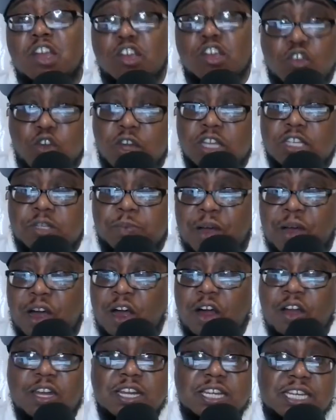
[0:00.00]
Chris
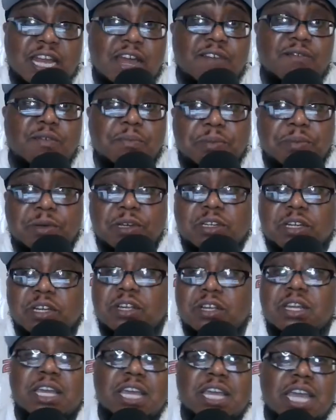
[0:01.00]
Paul and Devin Booker